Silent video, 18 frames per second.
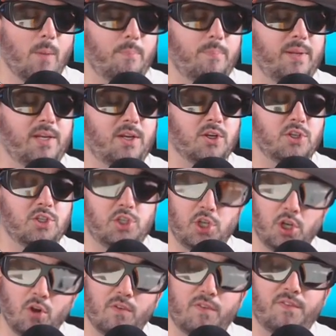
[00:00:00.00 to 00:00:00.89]
because
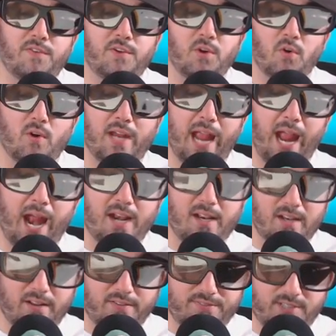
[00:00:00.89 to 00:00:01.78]
you know Fury had
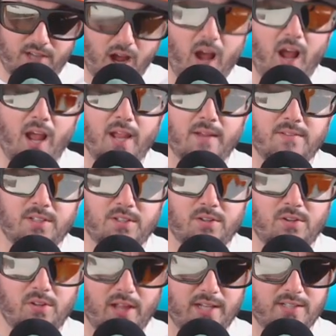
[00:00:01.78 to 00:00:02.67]
enough time to
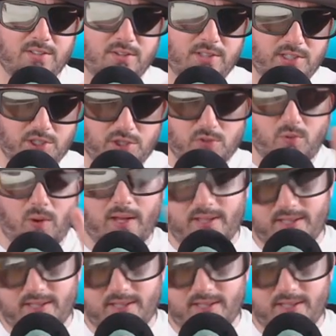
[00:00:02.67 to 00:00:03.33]
do that. So this is why